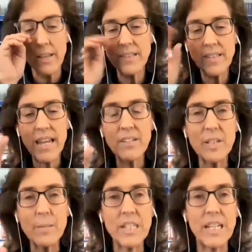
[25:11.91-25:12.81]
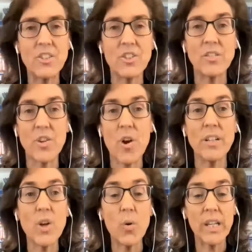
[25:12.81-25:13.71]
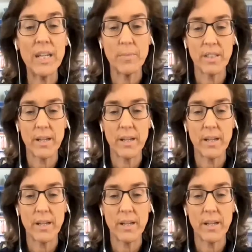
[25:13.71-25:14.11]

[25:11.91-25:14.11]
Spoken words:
This kind of limitation is called an okimta.